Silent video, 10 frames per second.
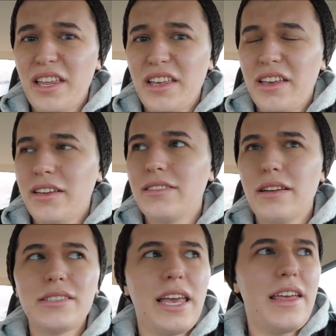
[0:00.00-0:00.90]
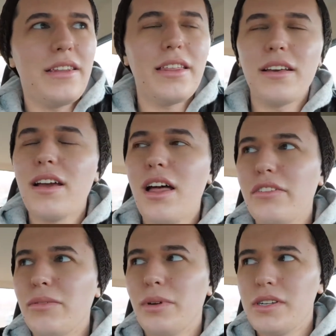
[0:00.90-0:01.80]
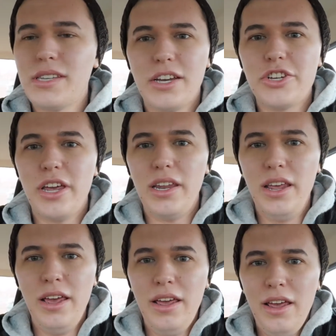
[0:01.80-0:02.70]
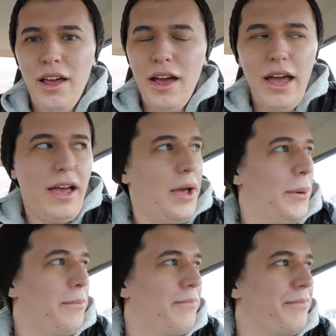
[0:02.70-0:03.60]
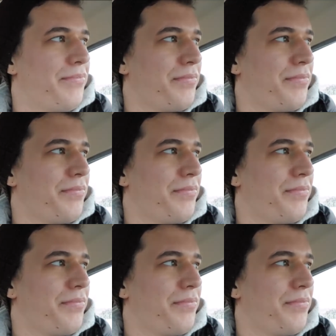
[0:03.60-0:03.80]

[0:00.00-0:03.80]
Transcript: Like, because I was like in like the coloring book section, um,